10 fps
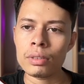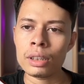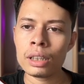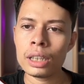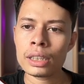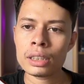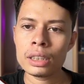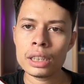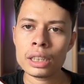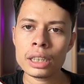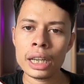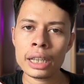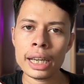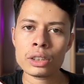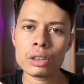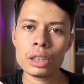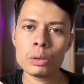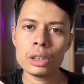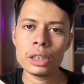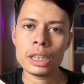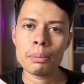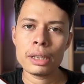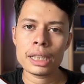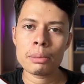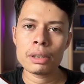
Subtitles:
Let's create a tag. Actually, we need a measurement